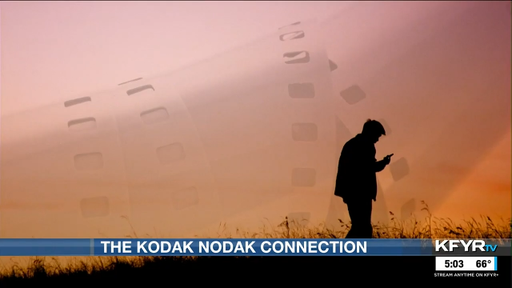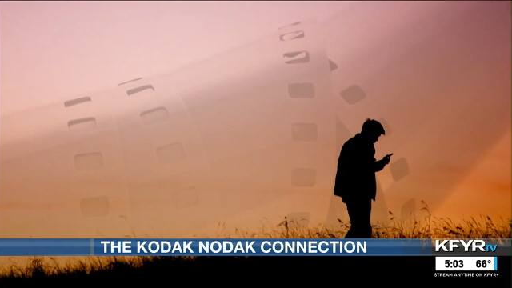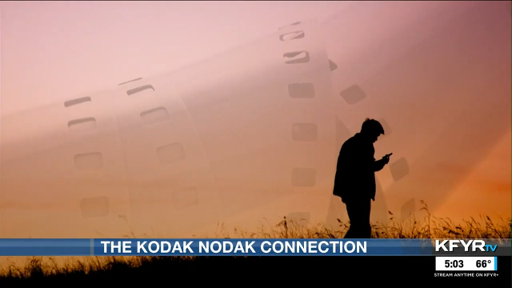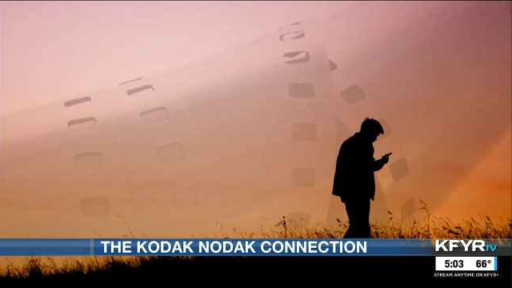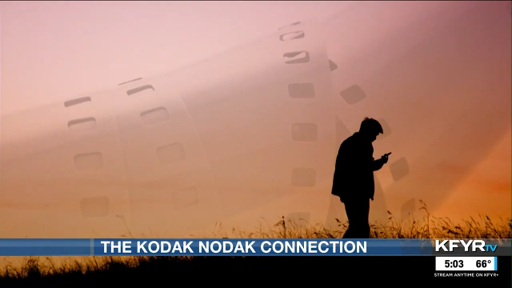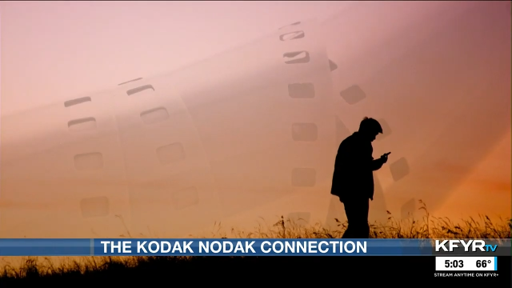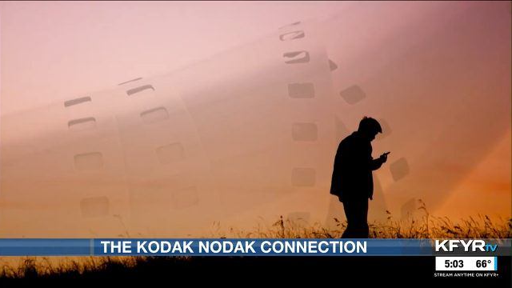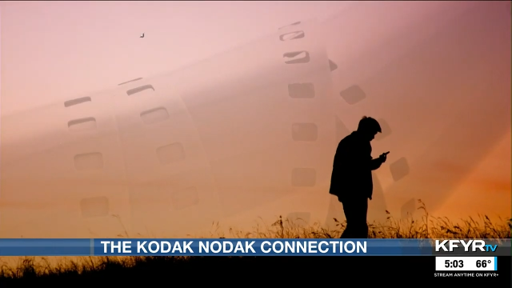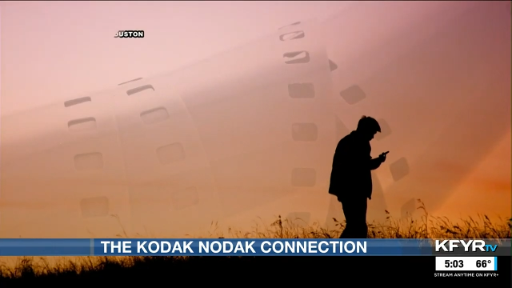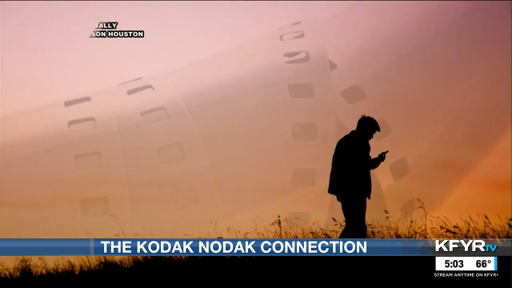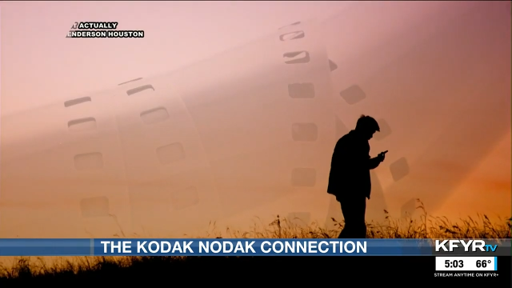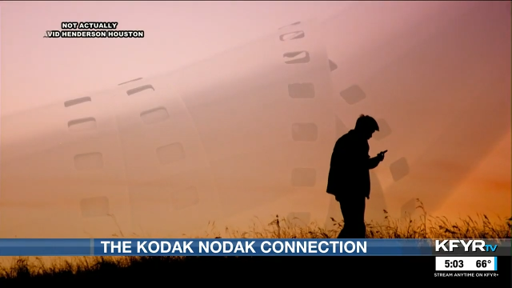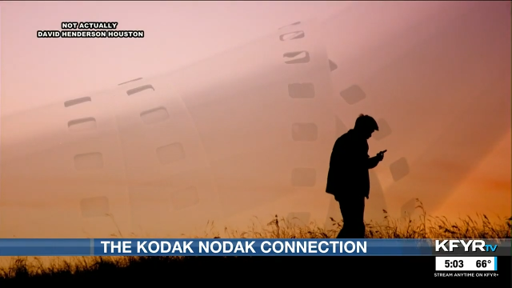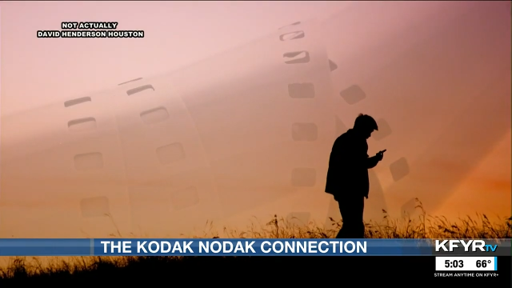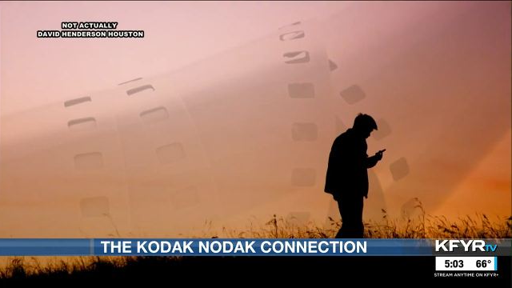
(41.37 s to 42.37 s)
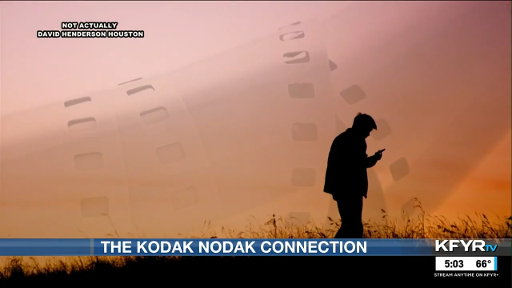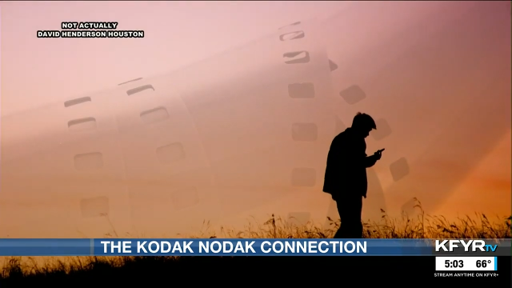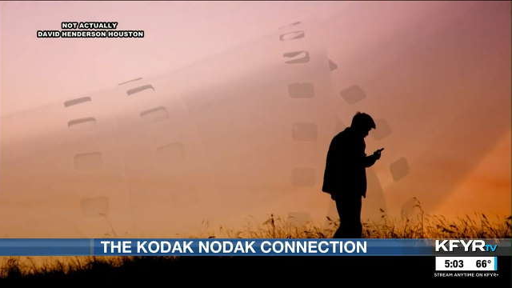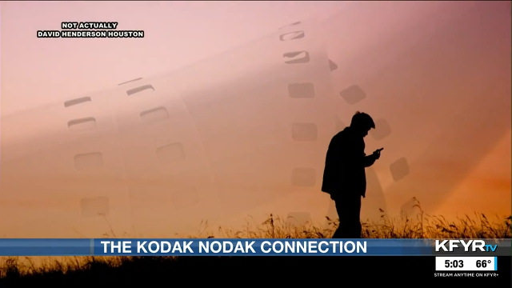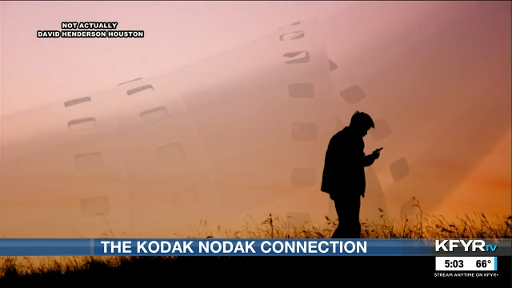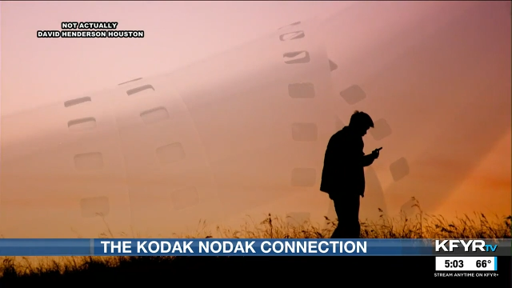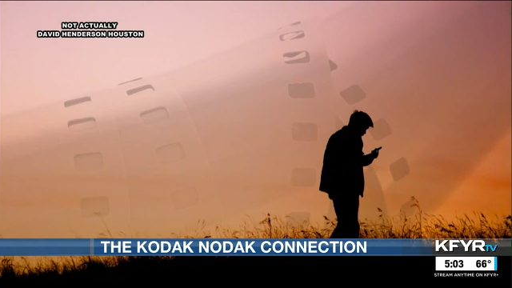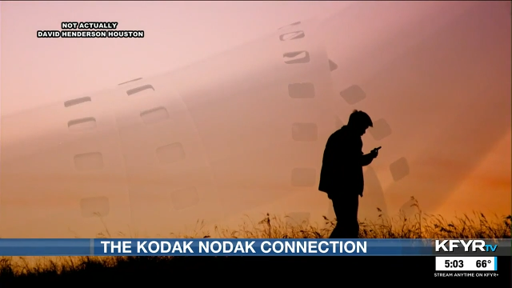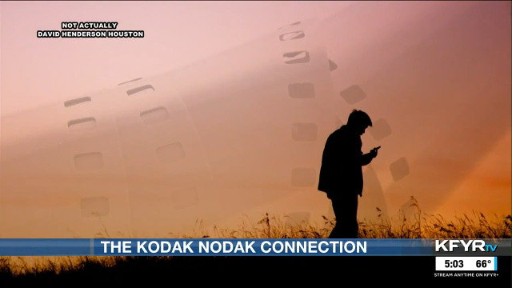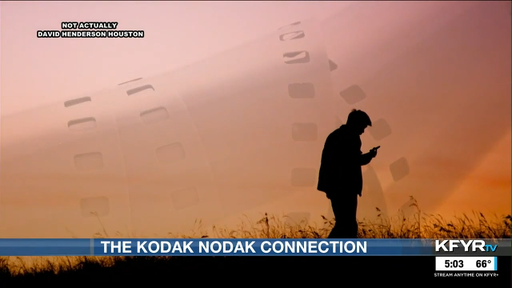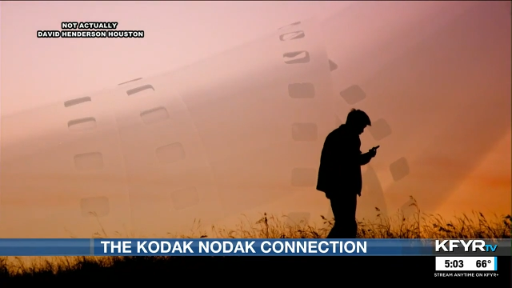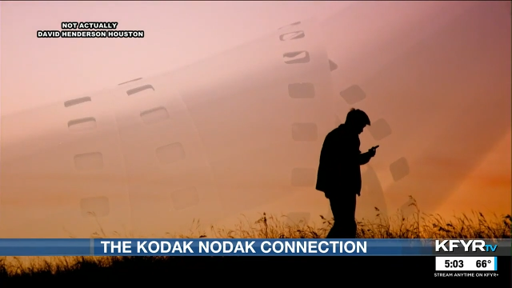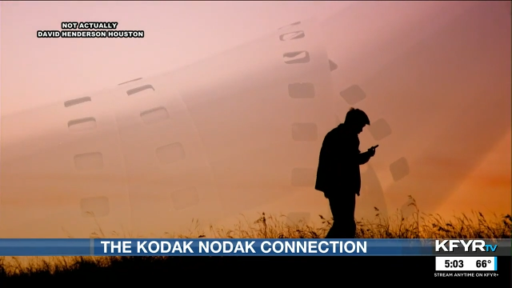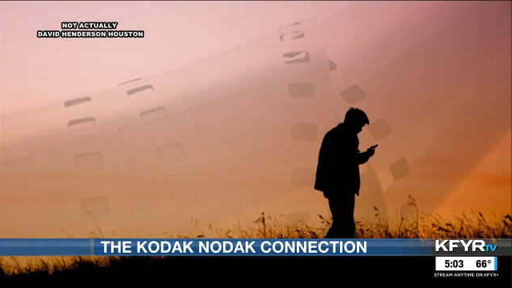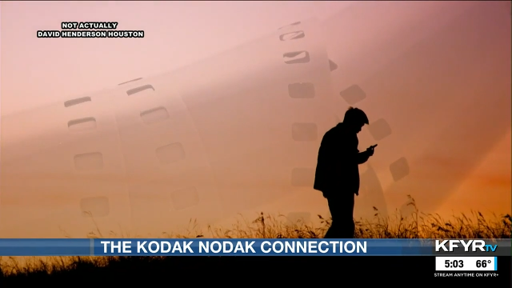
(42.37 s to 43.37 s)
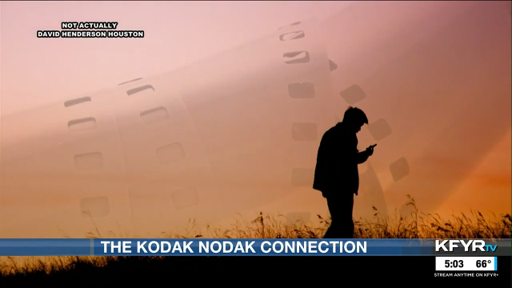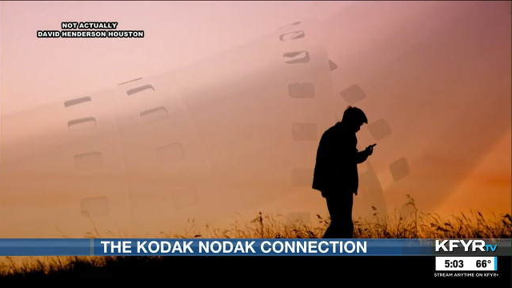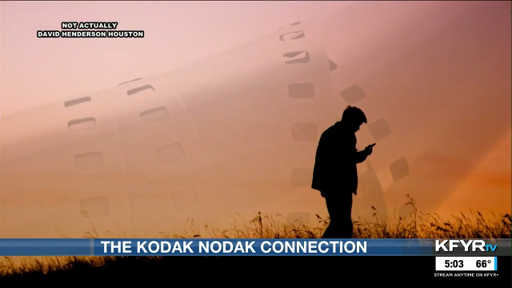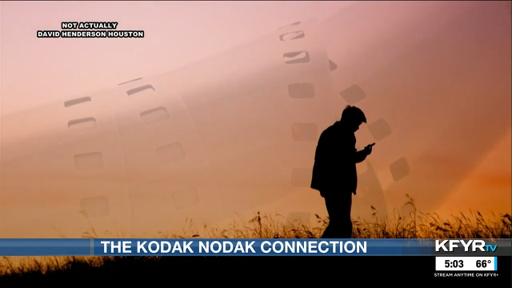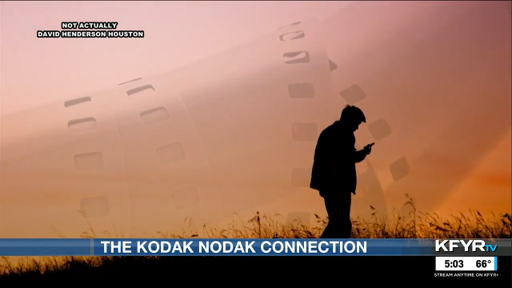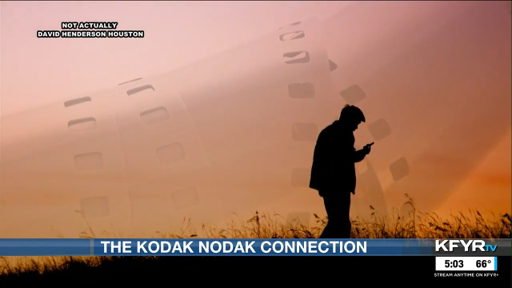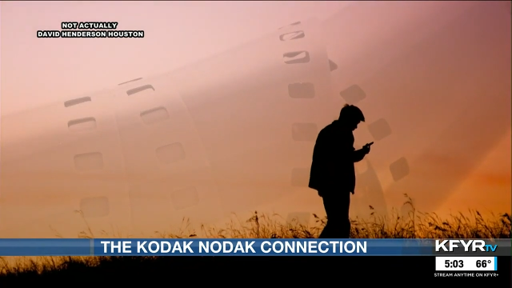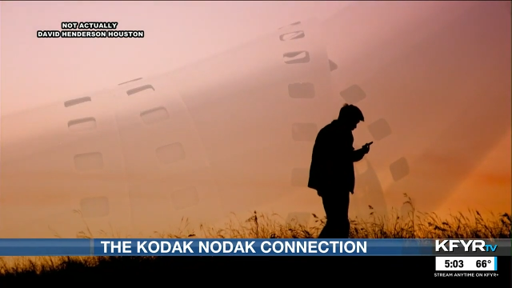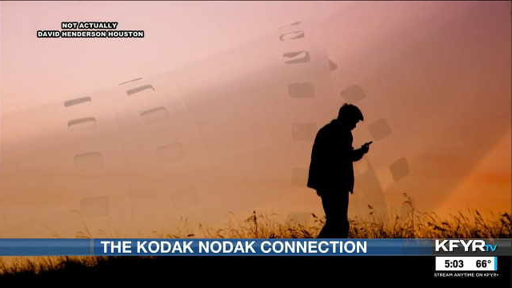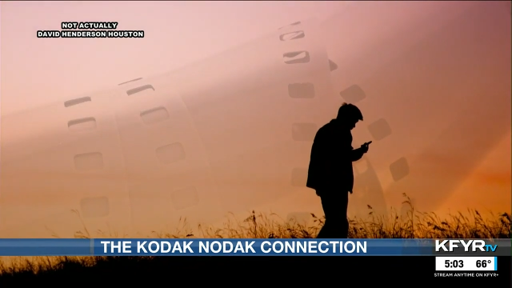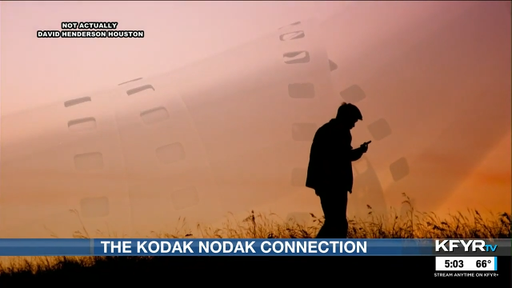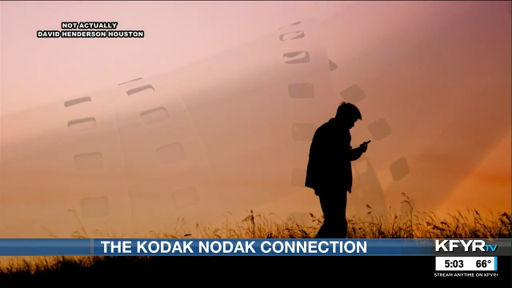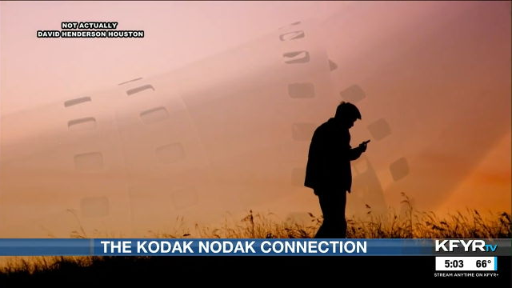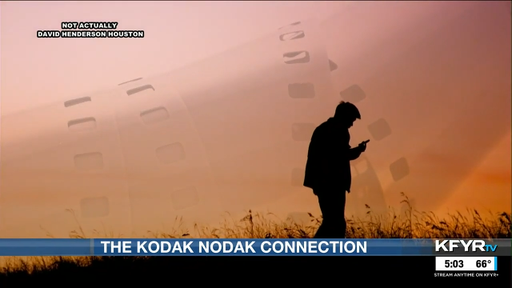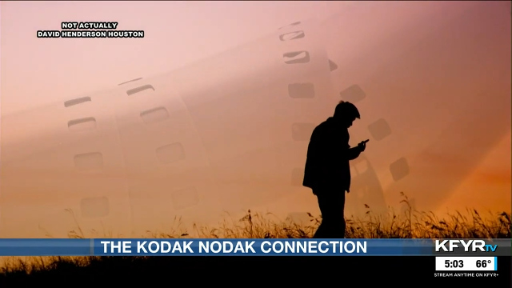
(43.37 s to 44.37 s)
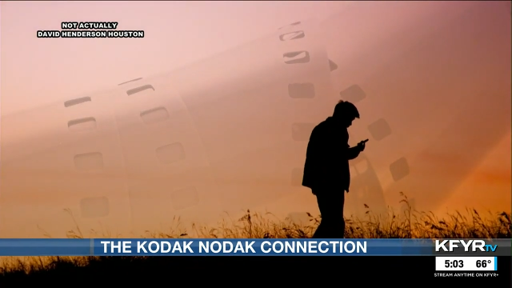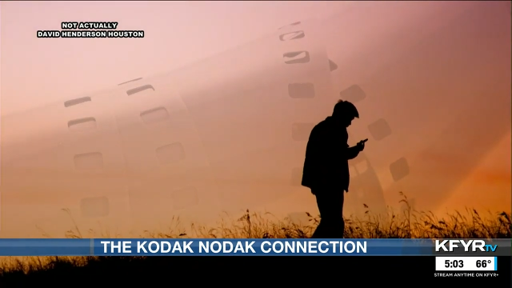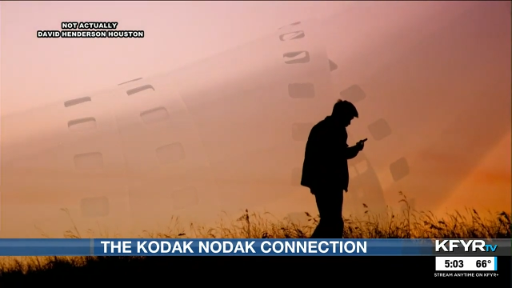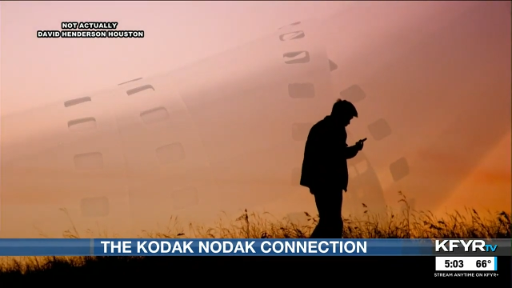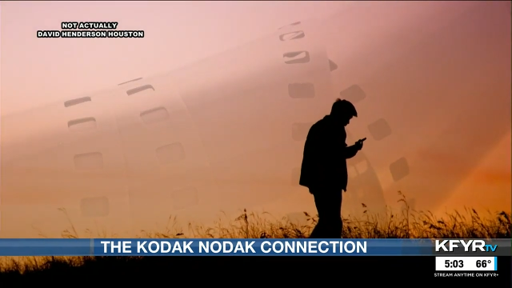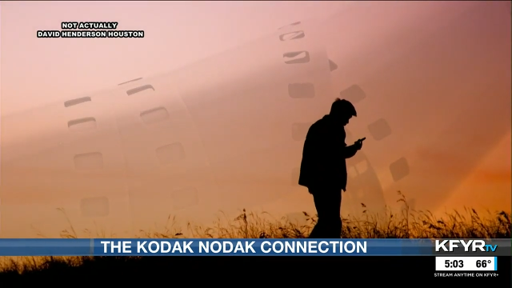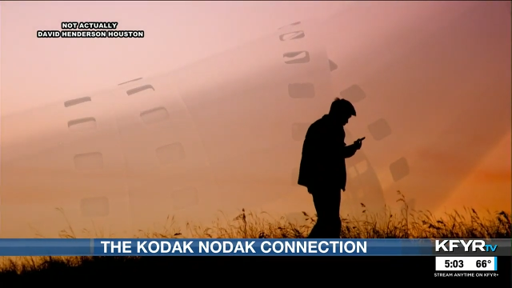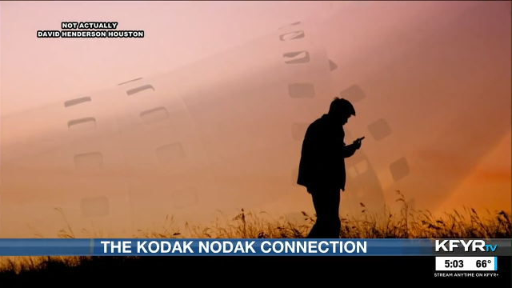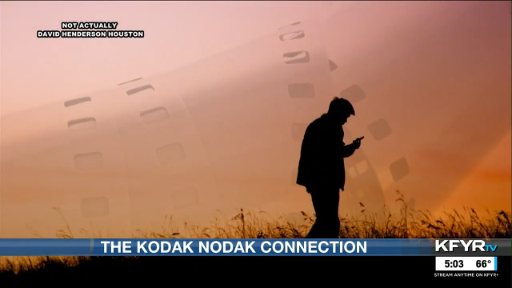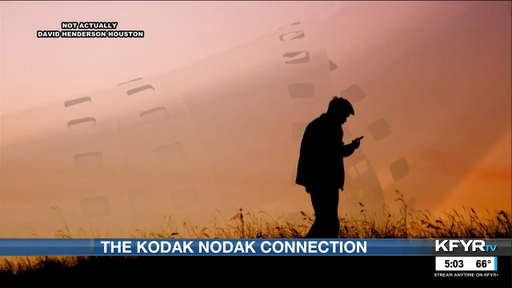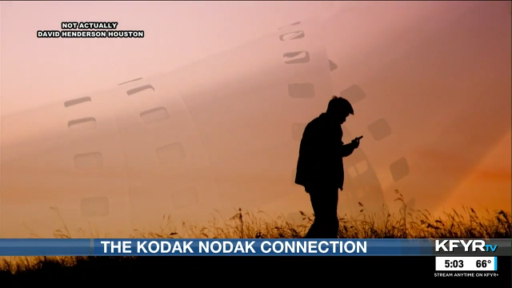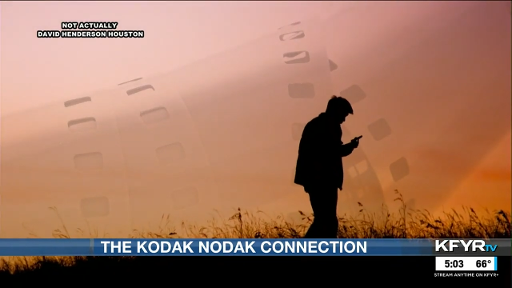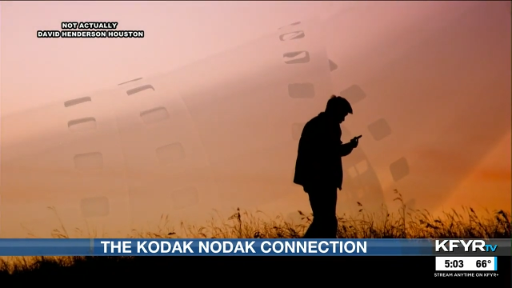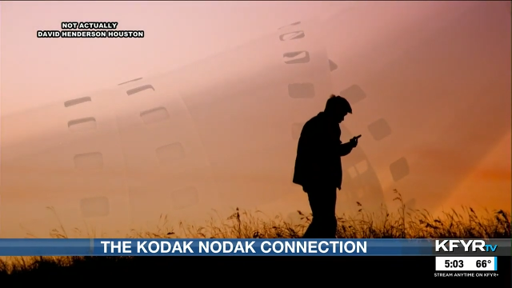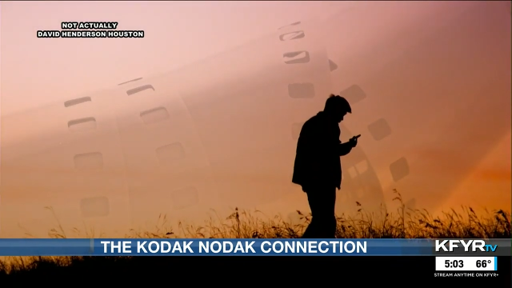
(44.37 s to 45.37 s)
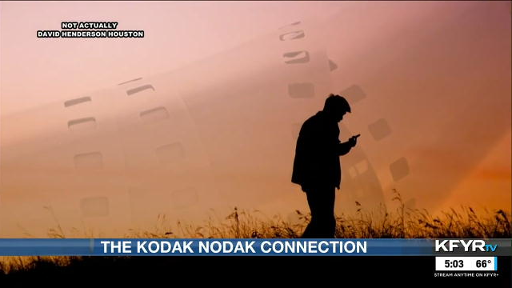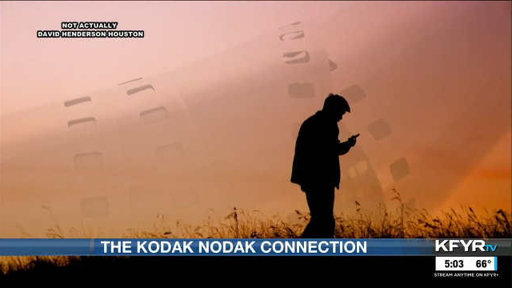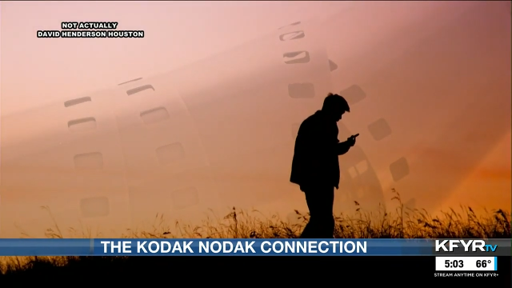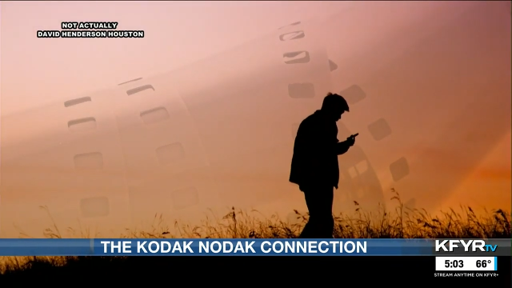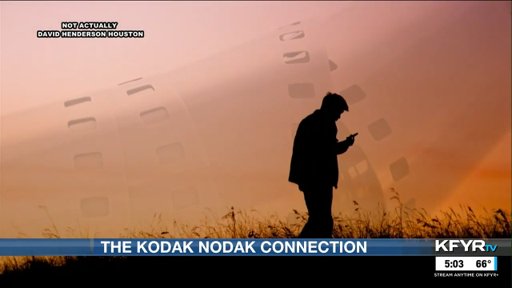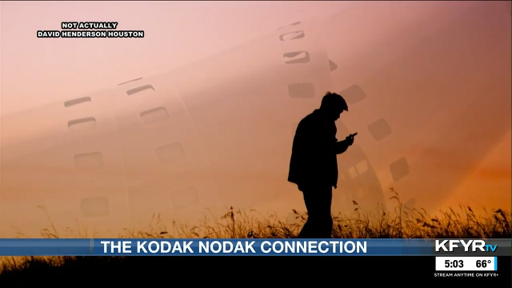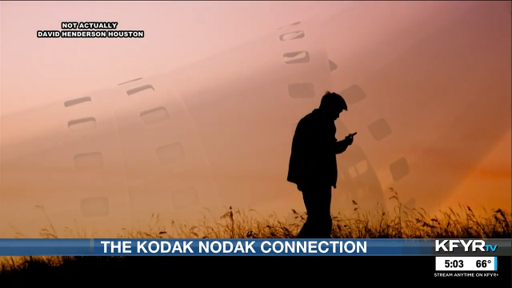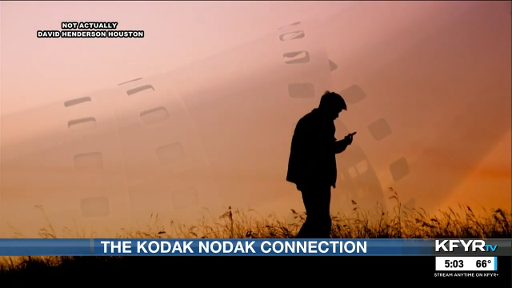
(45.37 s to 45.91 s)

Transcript: No face is visible, so there are no lips to read.